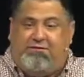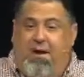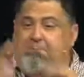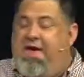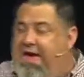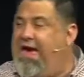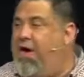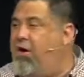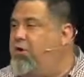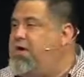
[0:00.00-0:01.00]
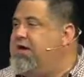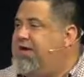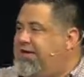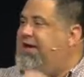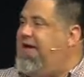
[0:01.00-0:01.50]
somehow
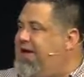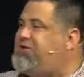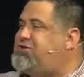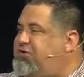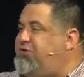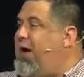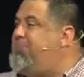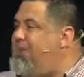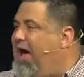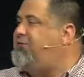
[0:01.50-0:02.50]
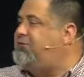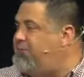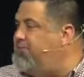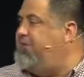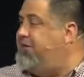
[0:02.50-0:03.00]
getting anxious about
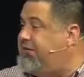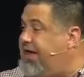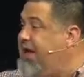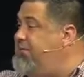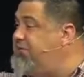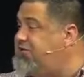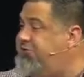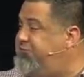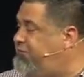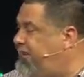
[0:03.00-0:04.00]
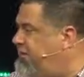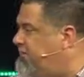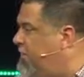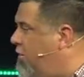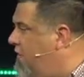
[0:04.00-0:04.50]
something. Like I mentioned a few
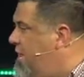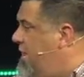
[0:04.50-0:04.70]
seconds ago.